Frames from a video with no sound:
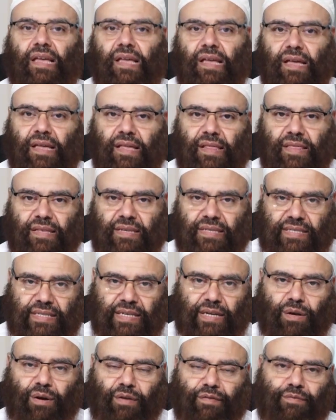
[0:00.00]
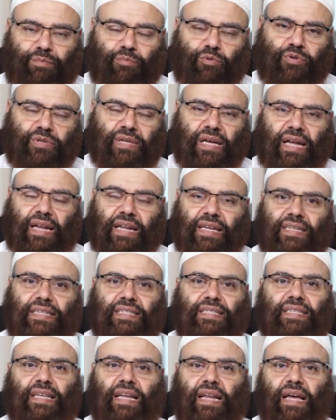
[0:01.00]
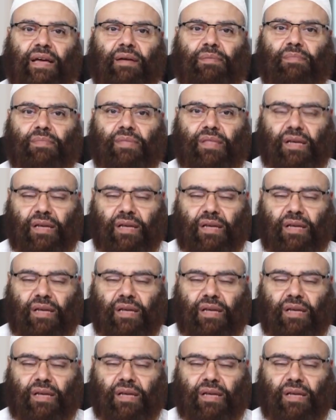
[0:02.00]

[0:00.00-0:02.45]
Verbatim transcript: uh, the stick of Musa alayhi salam,